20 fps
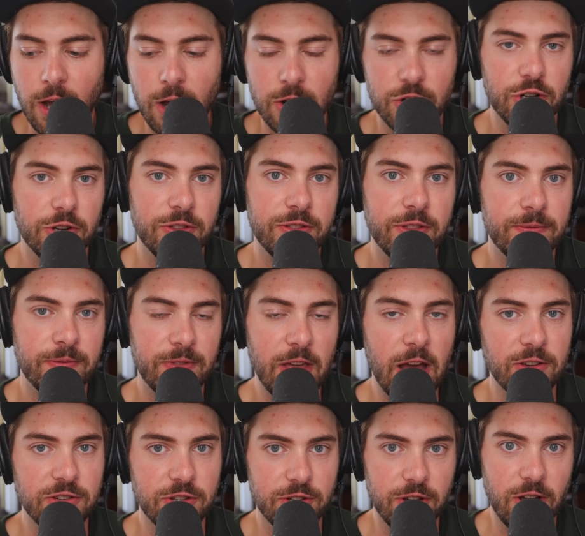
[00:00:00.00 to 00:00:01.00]

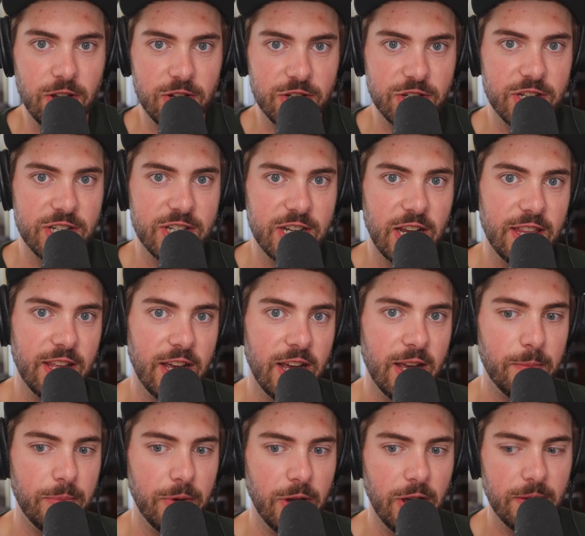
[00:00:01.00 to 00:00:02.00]
$100,000 to say
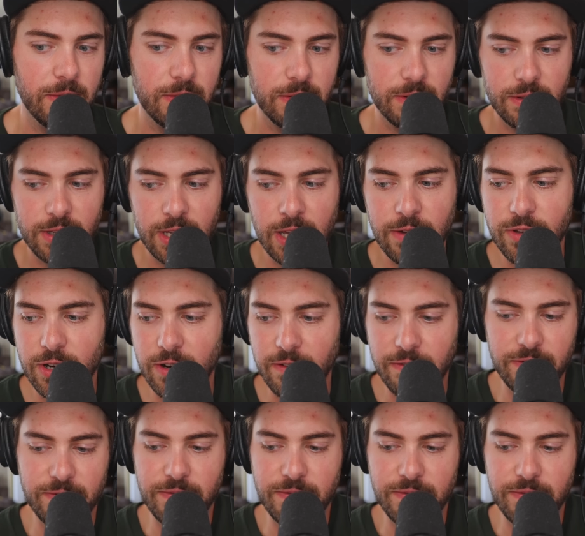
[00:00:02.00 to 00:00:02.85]
that, but even if